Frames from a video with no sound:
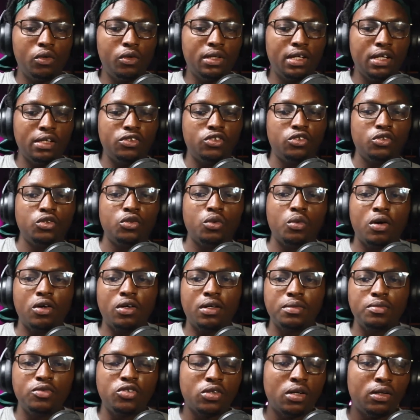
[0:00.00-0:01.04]
Okay, so you're
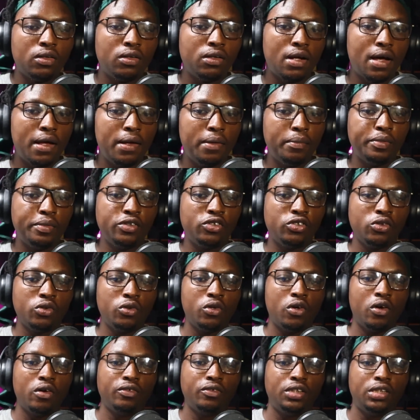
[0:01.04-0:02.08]
welcome to another
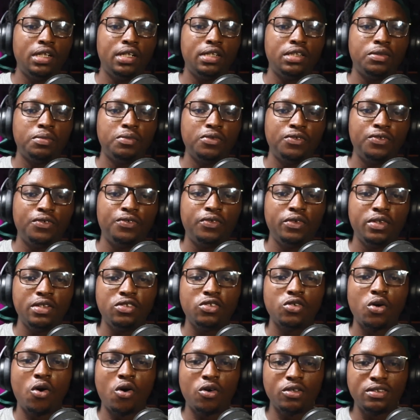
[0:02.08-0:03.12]
episode of GH Movie
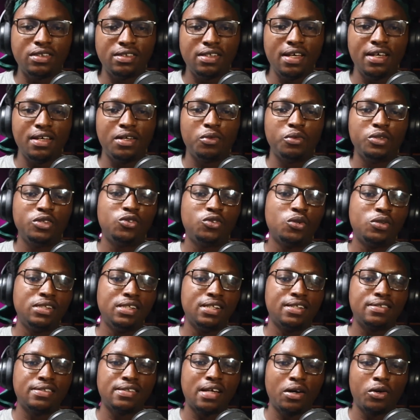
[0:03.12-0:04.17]
Freaks Hot Take with
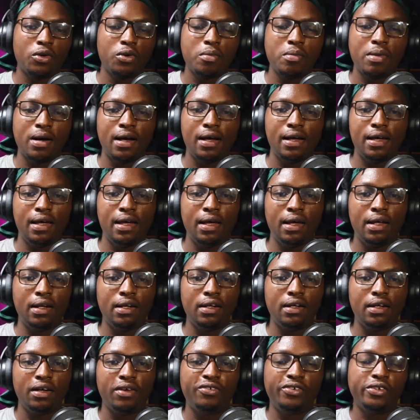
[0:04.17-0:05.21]
Tony Asankomah.
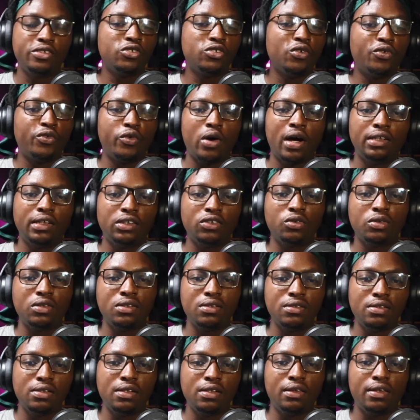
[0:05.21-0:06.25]
And first of all, I just want
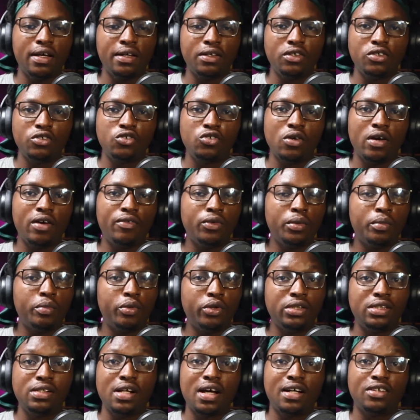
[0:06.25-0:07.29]
to say thank you to
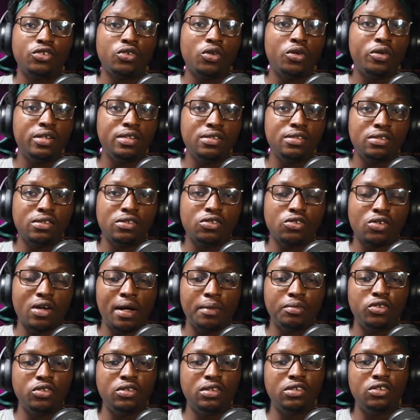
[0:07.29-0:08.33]
everybody that's already
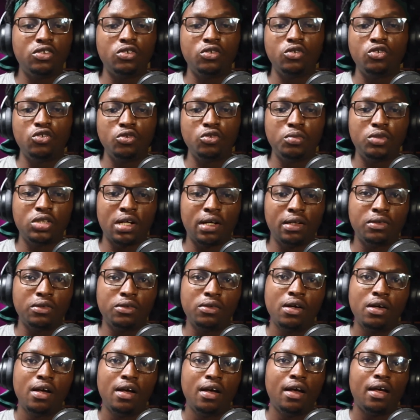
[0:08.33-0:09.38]
subscribed to this YouTube
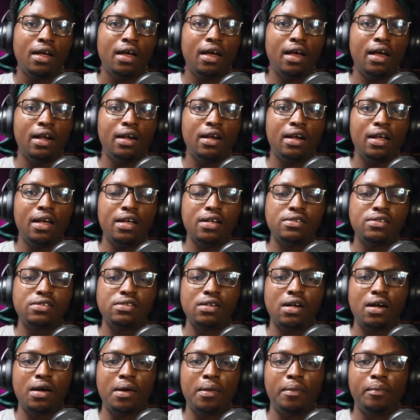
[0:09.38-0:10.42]
channel and
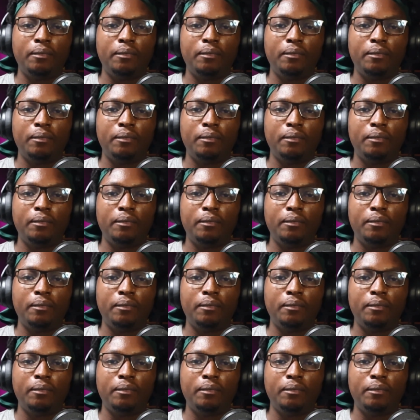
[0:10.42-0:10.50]
is